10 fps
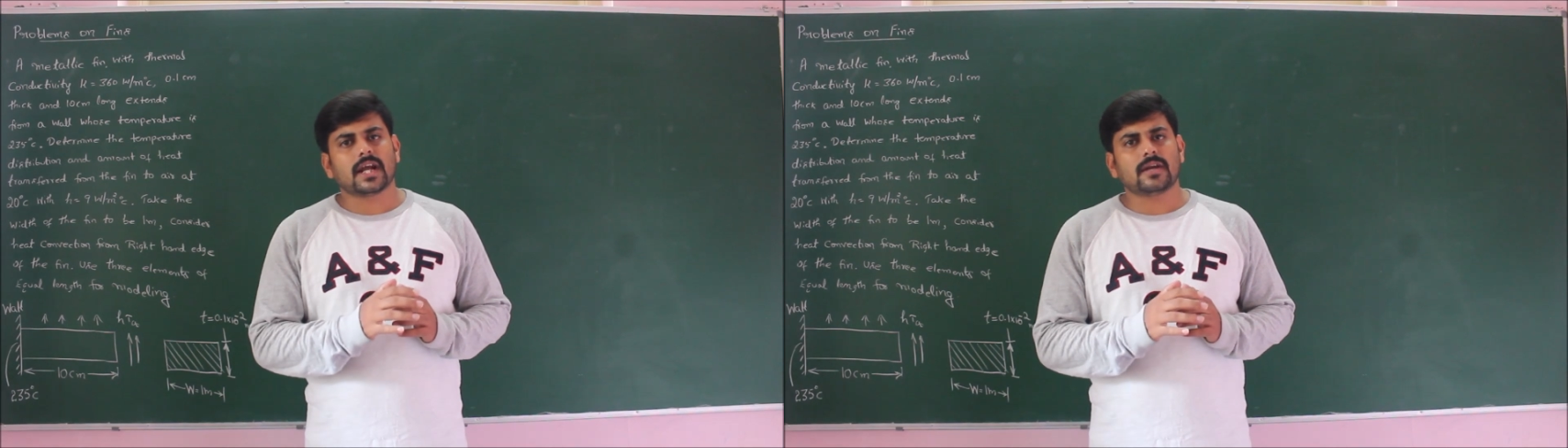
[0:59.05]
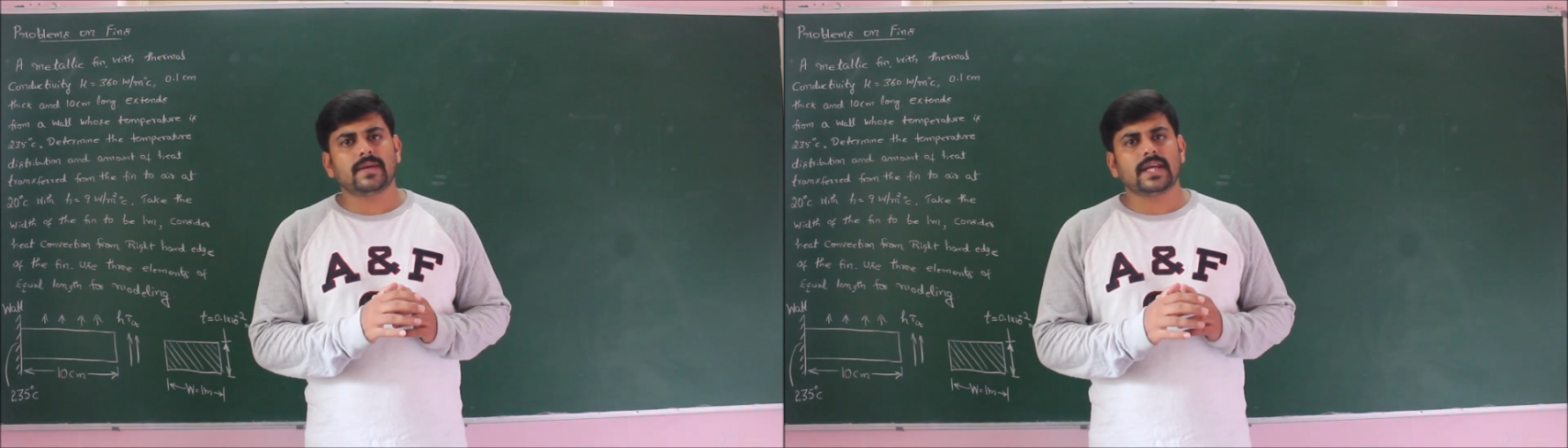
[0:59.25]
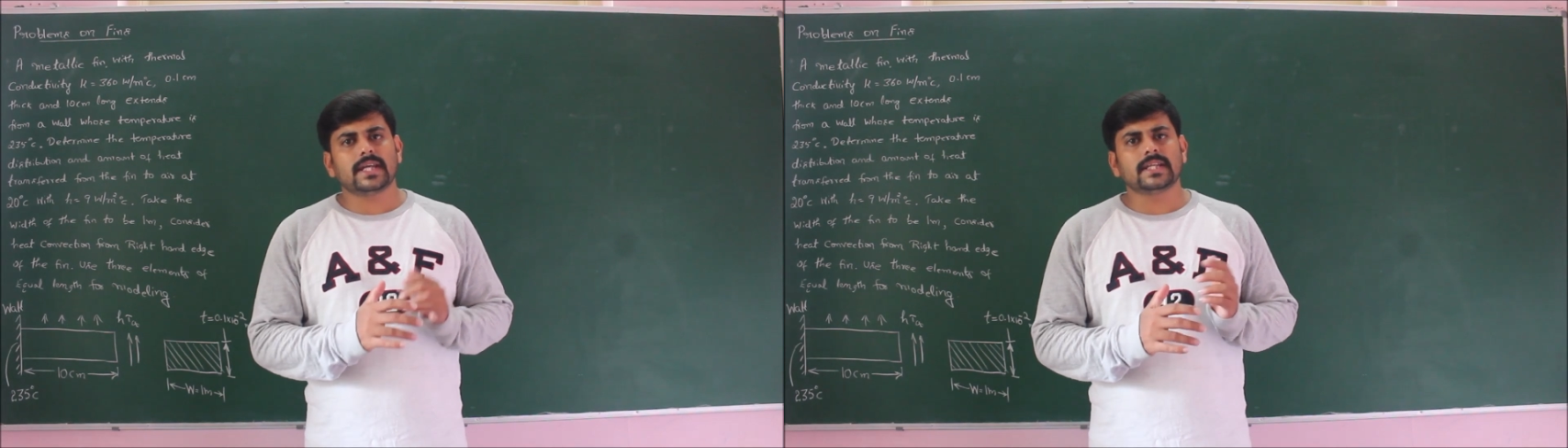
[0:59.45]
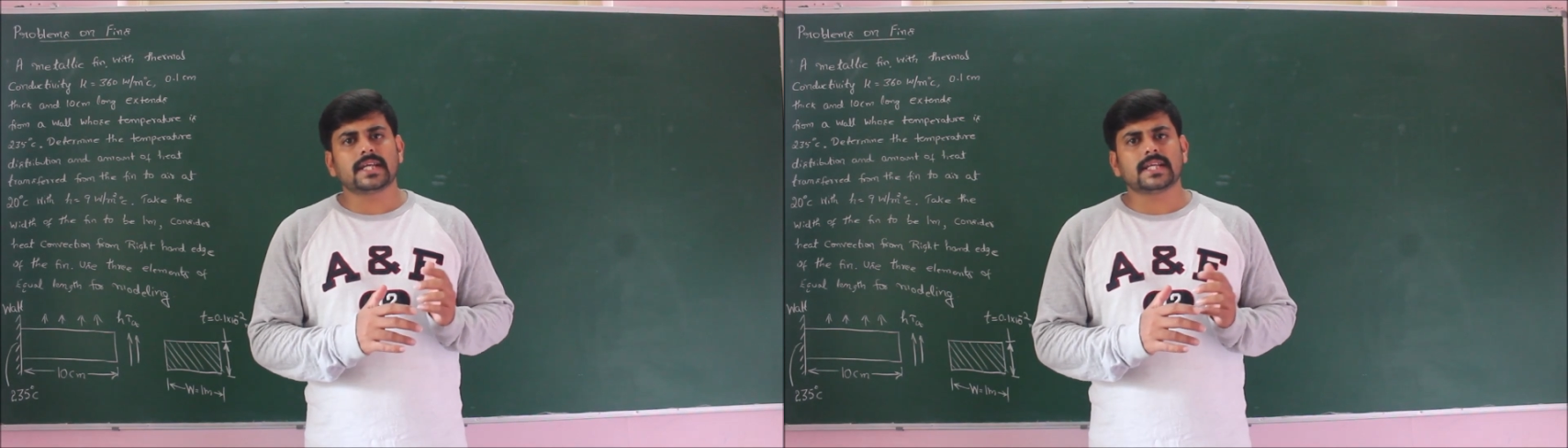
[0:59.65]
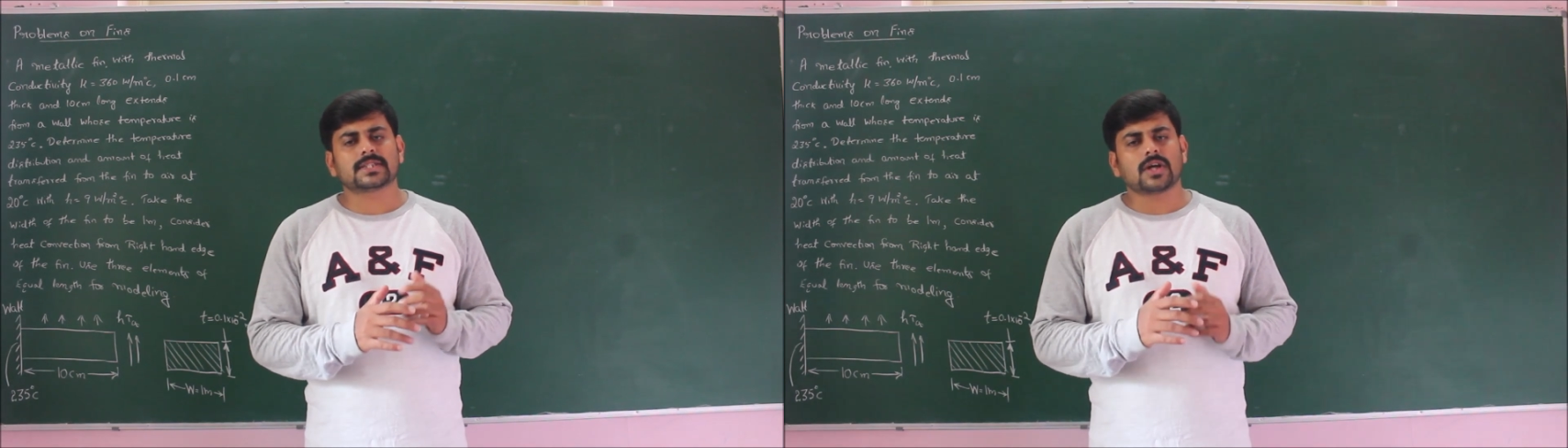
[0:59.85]
cannot be
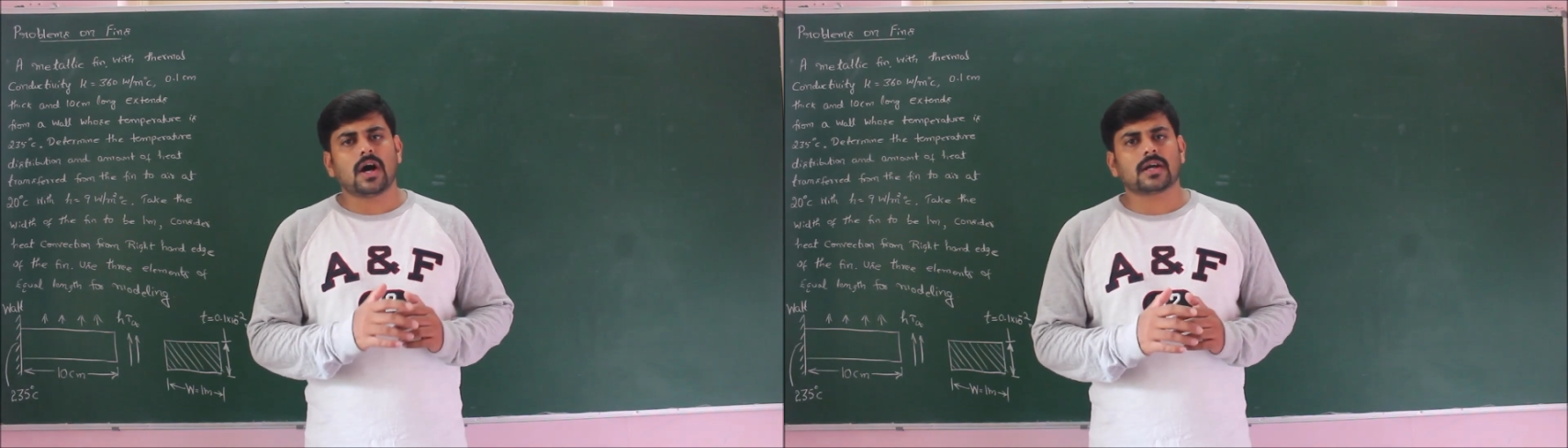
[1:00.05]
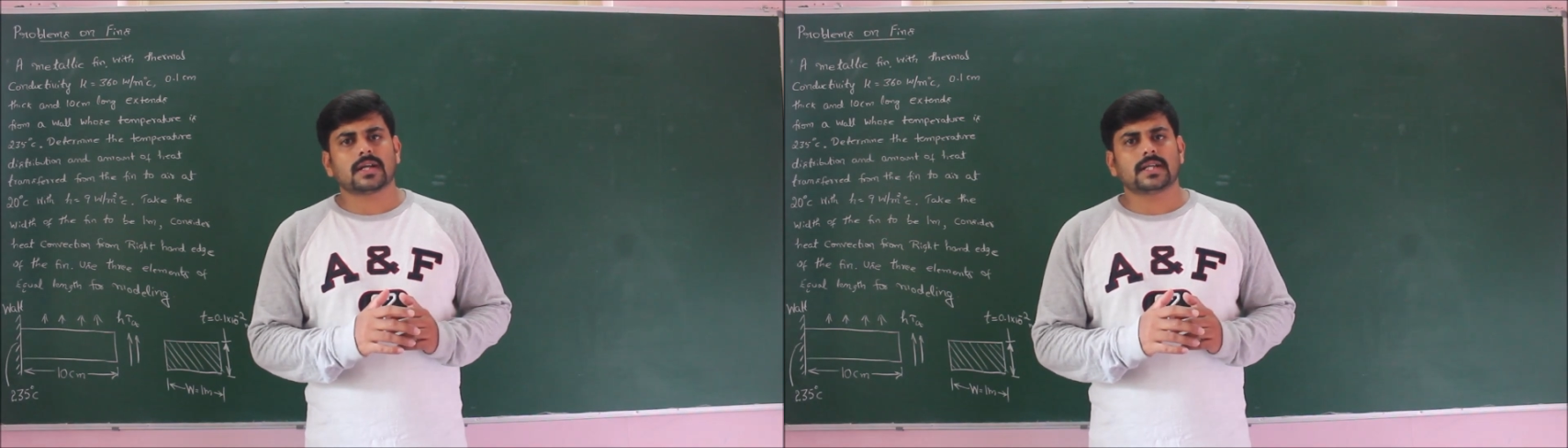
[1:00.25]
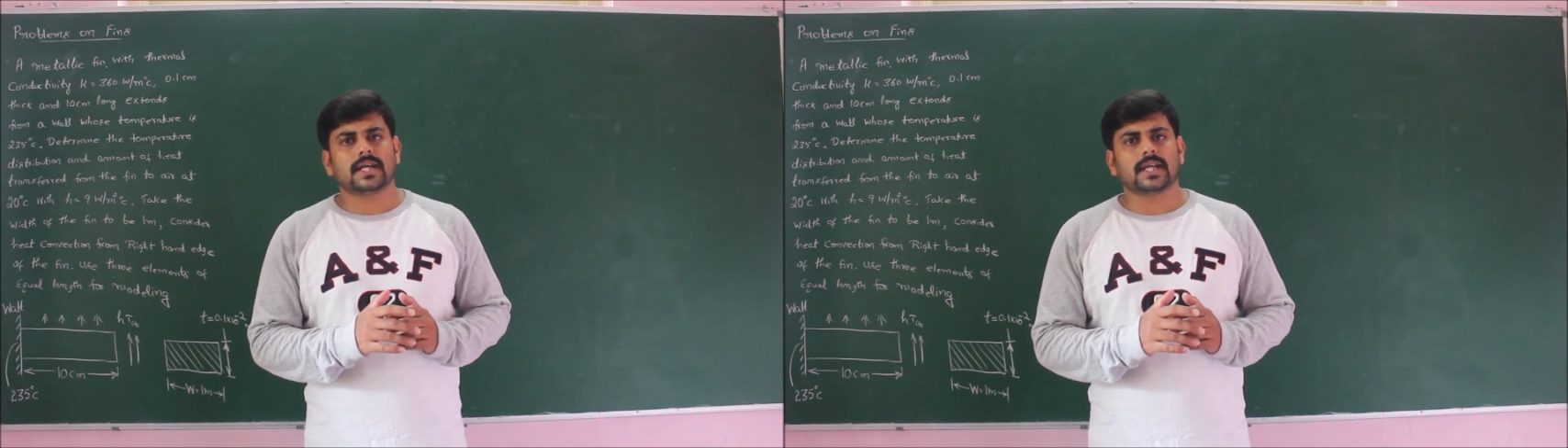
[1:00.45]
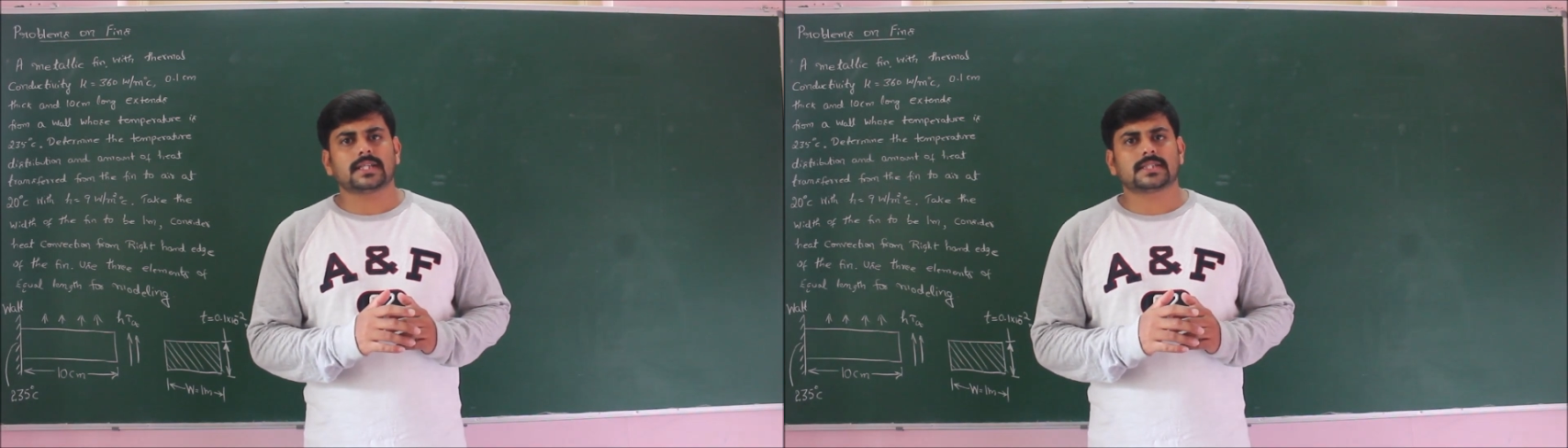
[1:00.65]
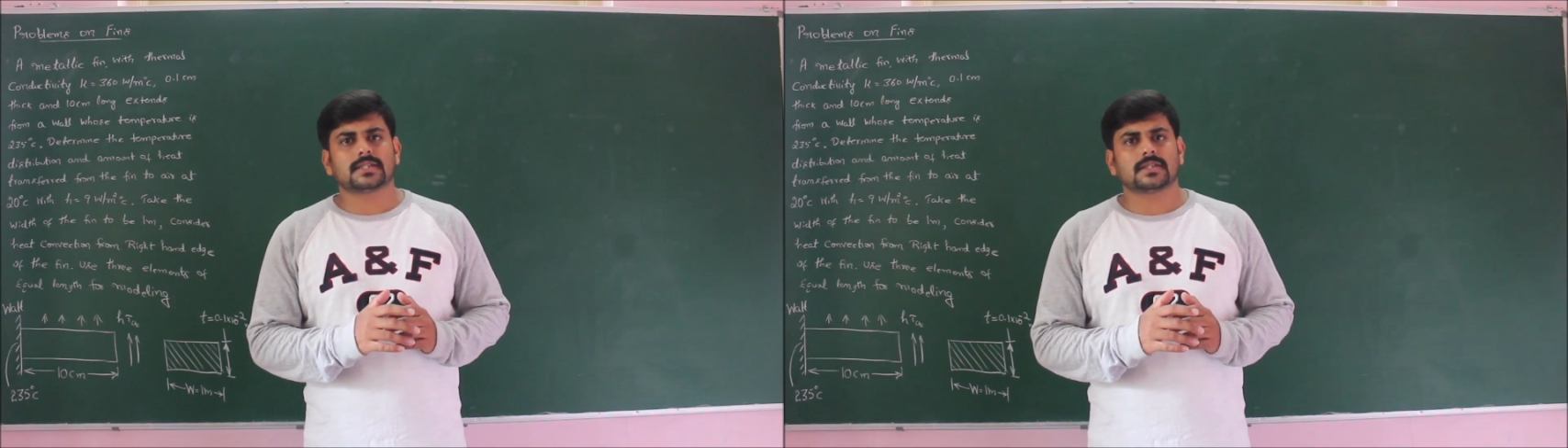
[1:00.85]
increased or
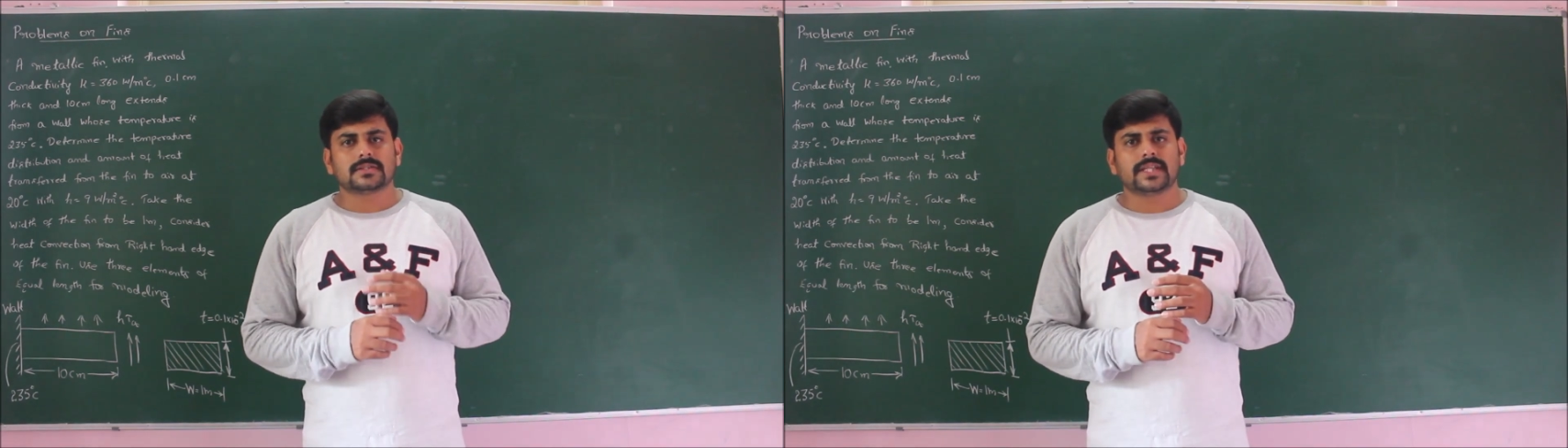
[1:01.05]
decreased.